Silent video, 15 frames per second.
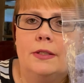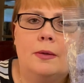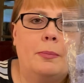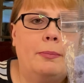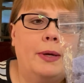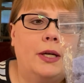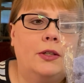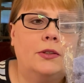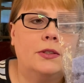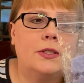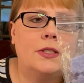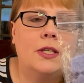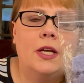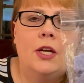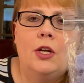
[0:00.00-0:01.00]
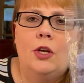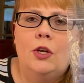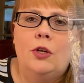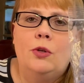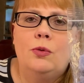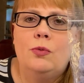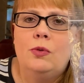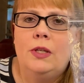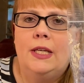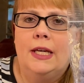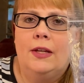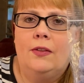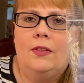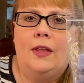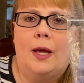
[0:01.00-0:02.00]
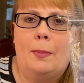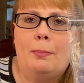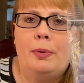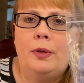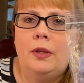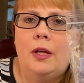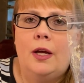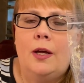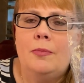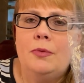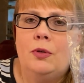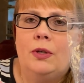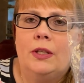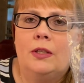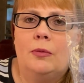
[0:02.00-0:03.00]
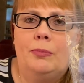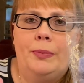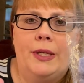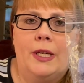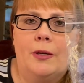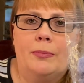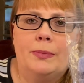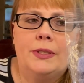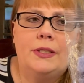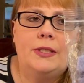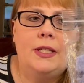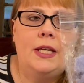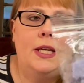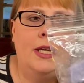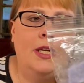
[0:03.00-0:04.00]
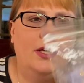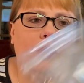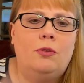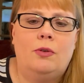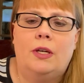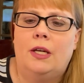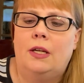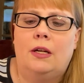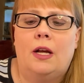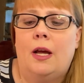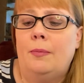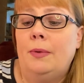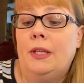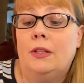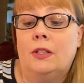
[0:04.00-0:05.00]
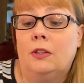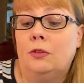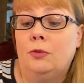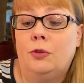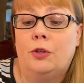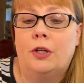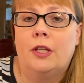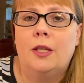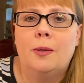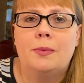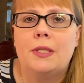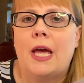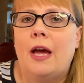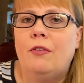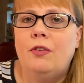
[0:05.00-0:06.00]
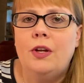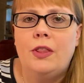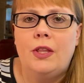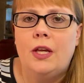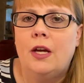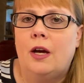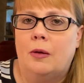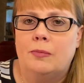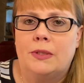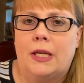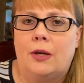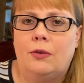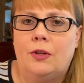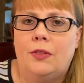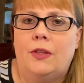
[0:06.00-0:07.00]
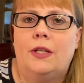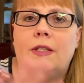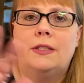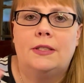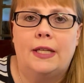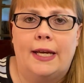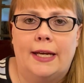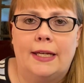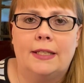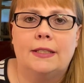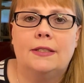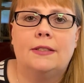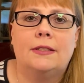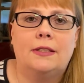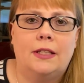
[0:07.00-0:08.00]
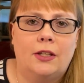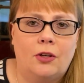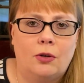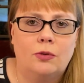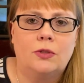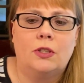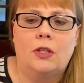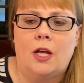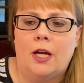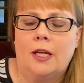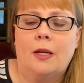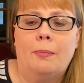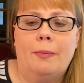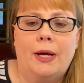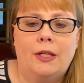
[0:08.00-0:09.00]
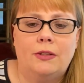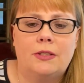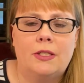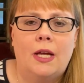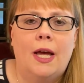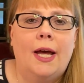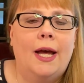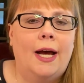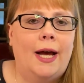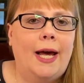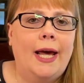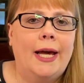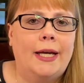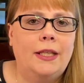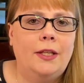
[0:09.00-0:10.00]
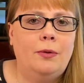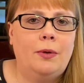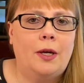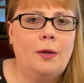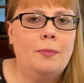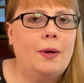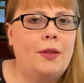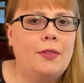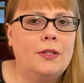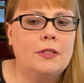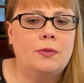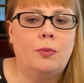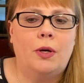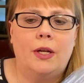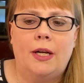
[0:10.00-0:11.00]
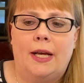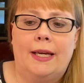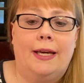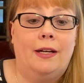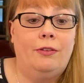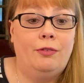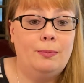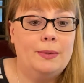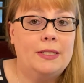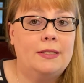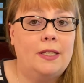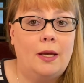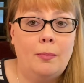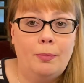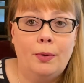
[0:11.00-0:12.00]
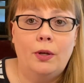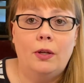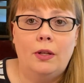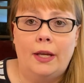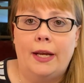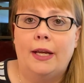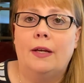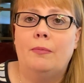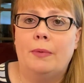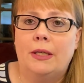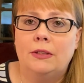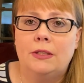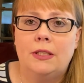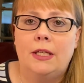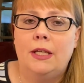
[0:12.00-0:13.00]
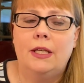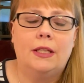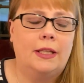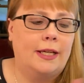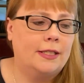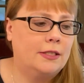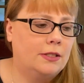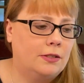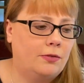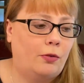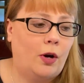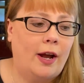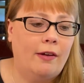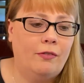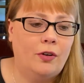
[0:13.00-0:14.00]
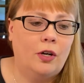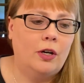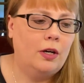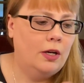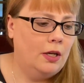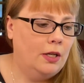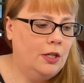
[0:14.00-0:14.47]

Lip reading: it melts. You get that plum, you get the BMC, you get, the lunar eclipse. Everything comes out in this as it goes along and melts. I highly recommend this one. I got it from a sample and melted it. Lasts forever.